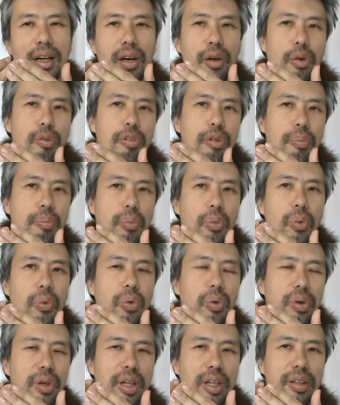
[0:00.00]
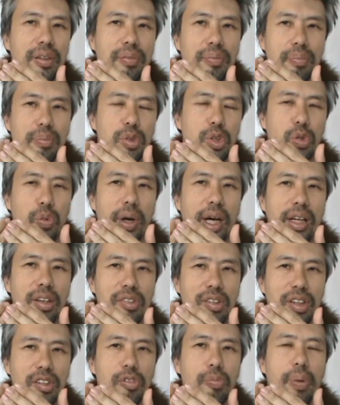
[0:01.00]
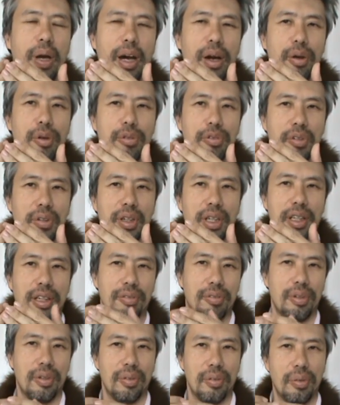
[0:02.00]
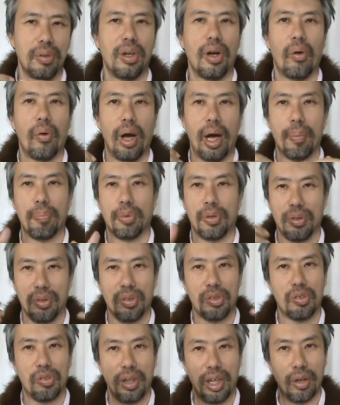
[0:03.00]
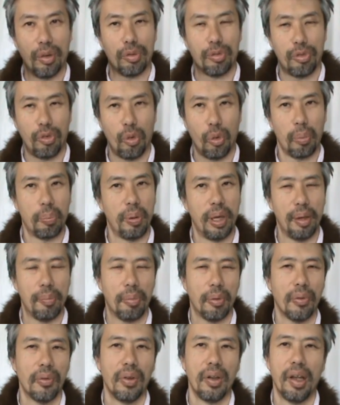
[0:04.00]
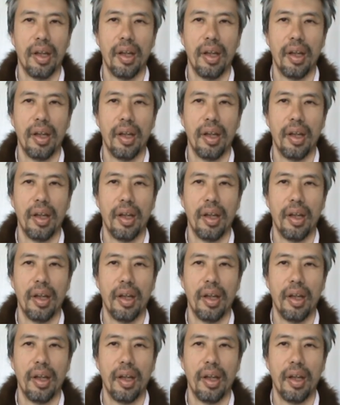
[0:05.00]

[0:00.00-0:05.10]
often more than twice as powerful. And if you go up to three or four people,